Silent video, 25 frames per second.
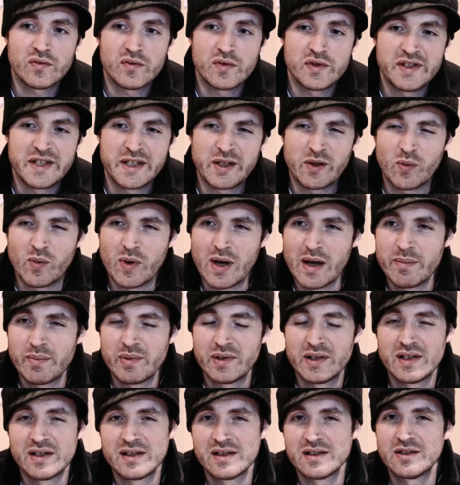secret
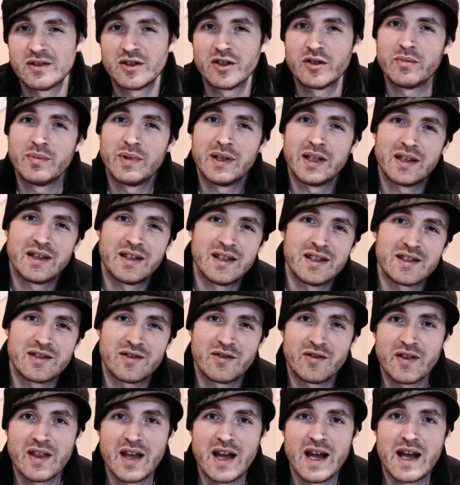weapon is a little bit this
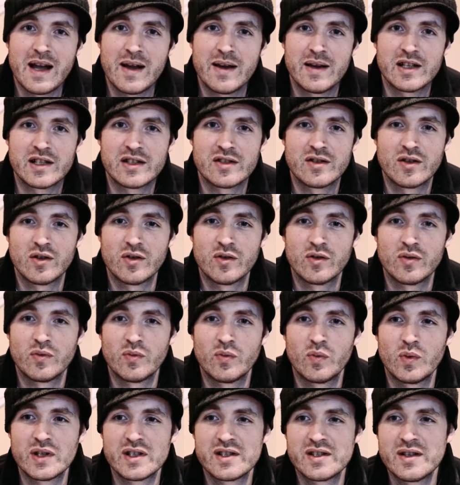or that. So
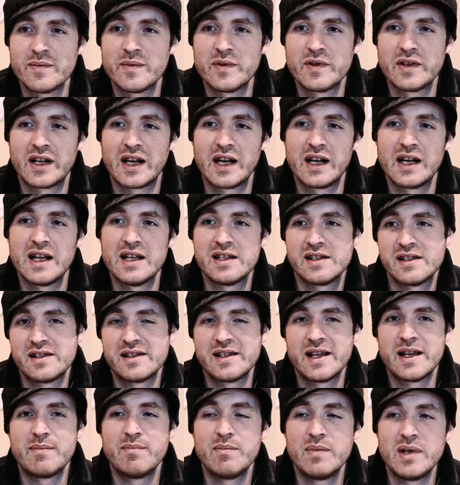what's something that kind of has the
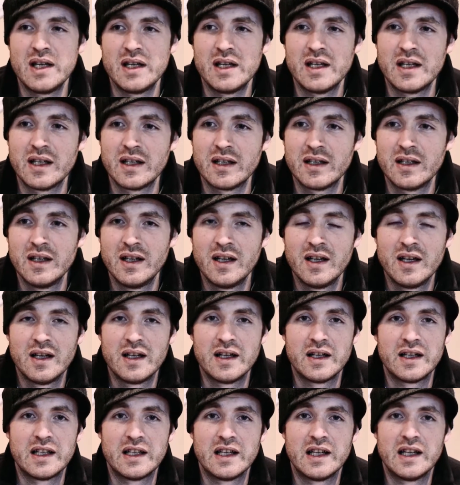same meaning?
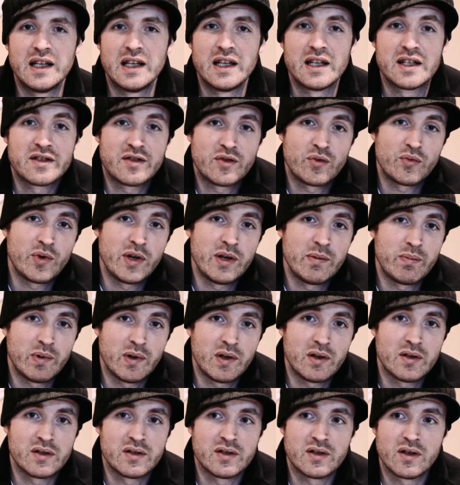And it's the
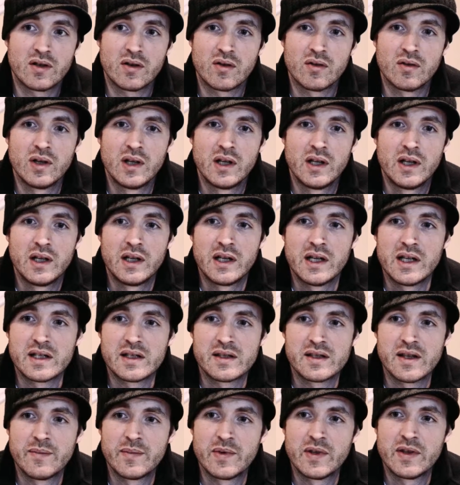Reaper. So it's
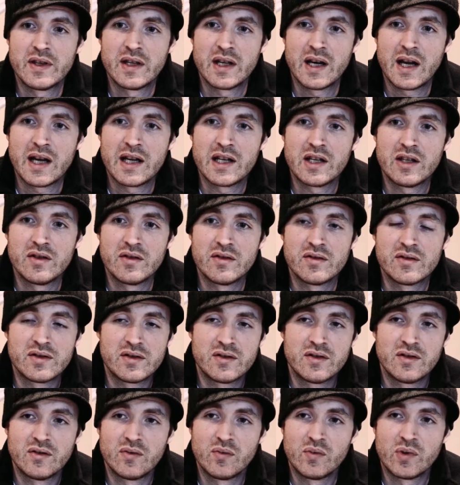something that I use
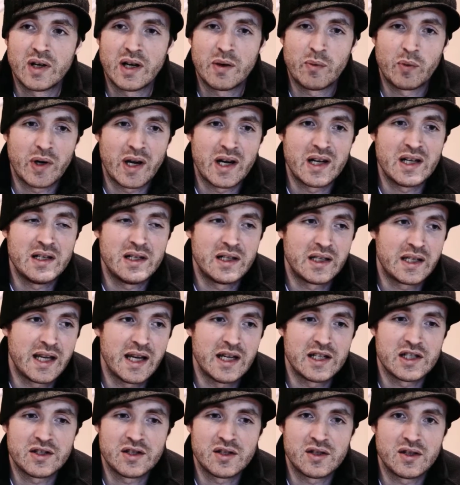to when I need to
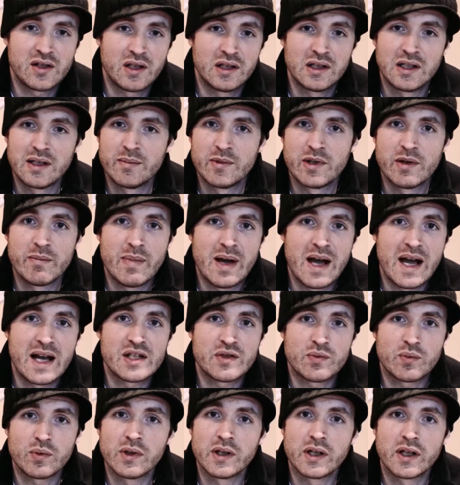catch a limit of
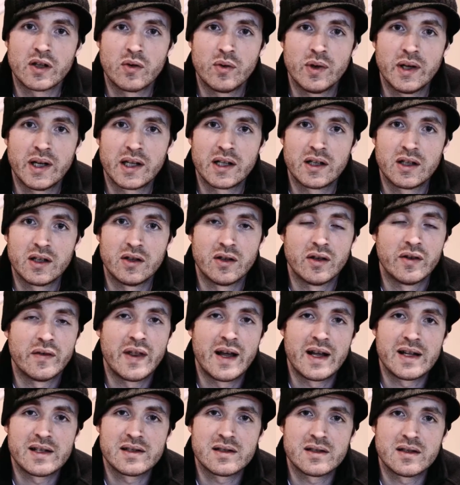bass really quick. You know,
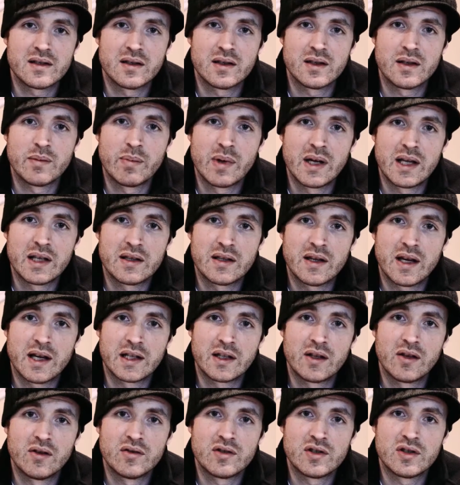that's the bait that I
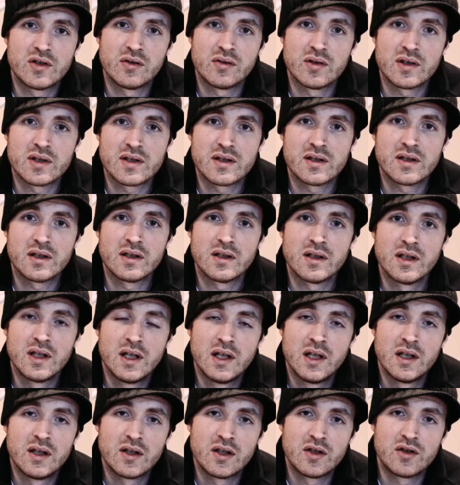go to, is the
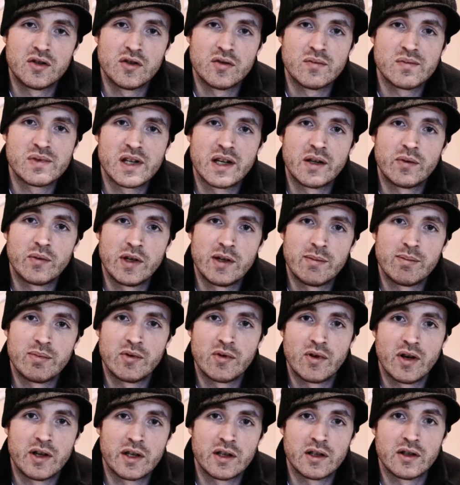Doomsday
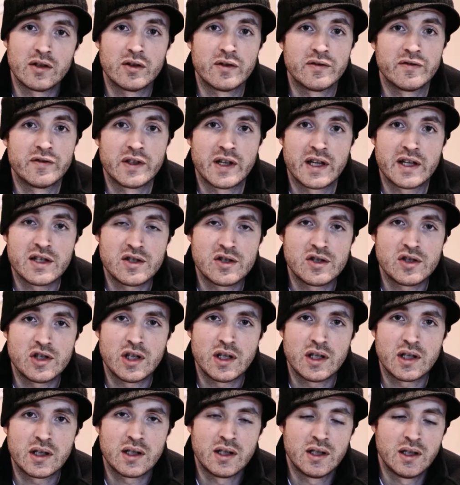Reaper on a little finesse
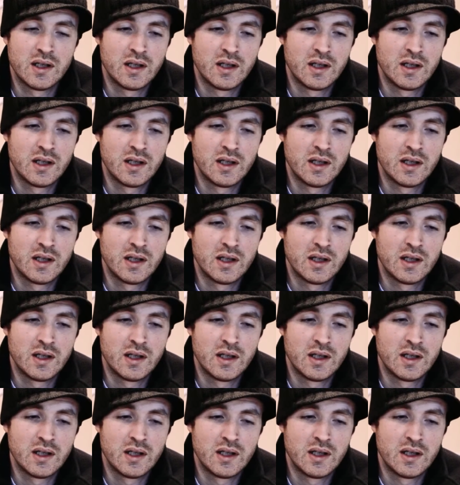jig.